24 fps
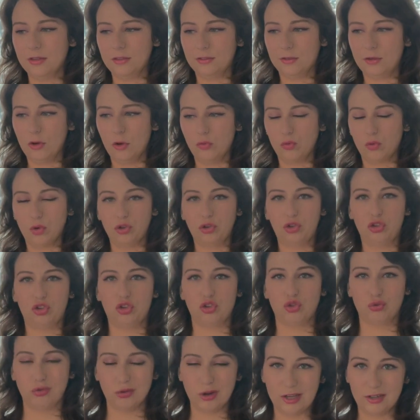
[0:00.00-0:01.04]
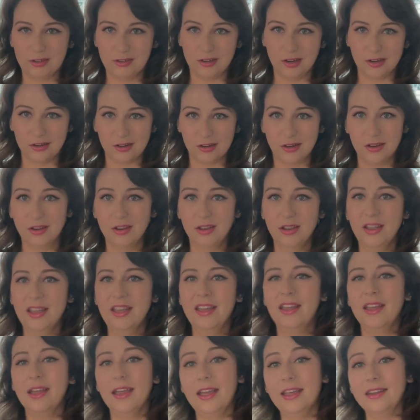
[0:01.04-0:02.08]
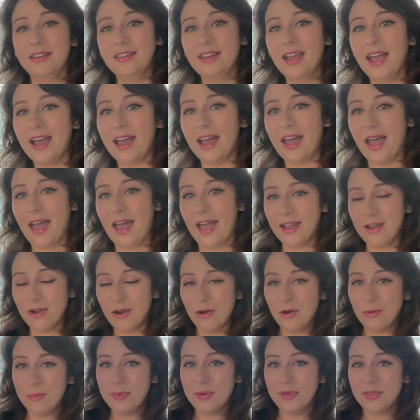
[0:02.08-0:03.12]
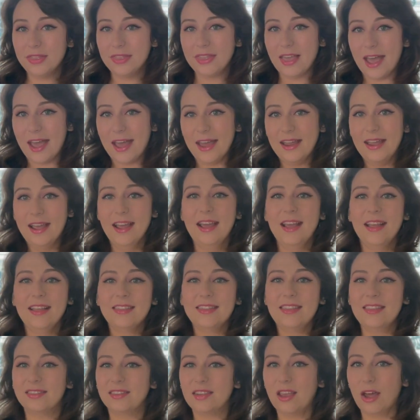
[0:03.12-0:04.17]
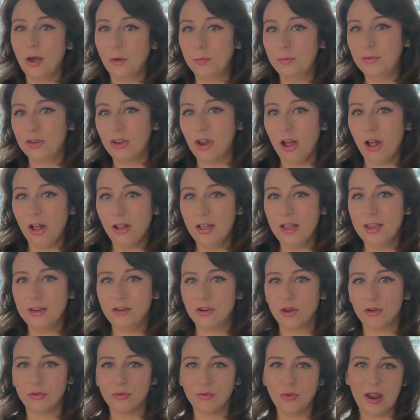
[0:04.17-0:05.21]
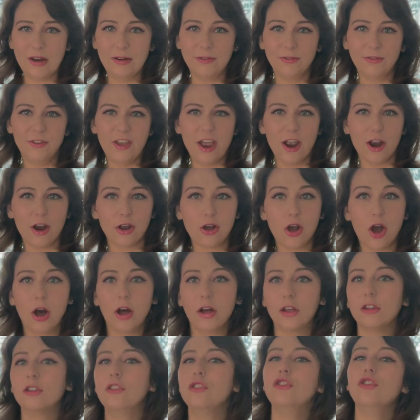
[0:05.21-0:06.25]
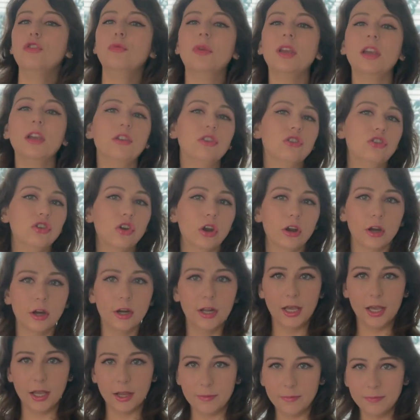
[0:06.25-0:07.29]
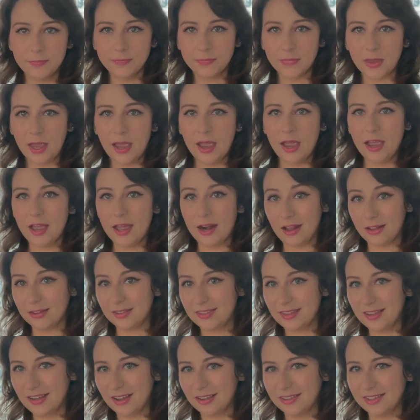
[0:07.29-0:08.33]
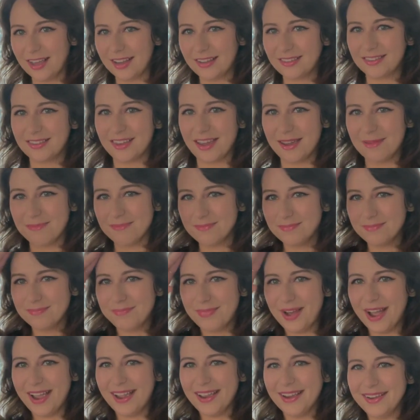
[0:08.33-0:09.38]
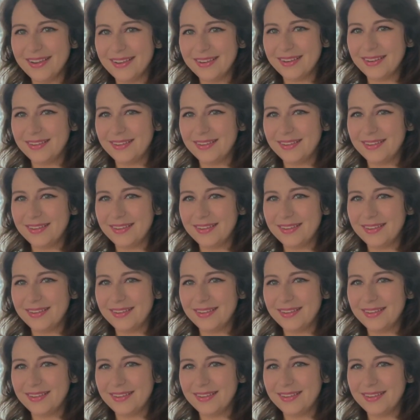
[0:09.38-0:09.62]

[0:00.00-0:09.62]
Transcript: so restricting. And yeah, I hope that this helped y'all in your Ren Fair costuming journey. And I'll see y'all next time. Bye.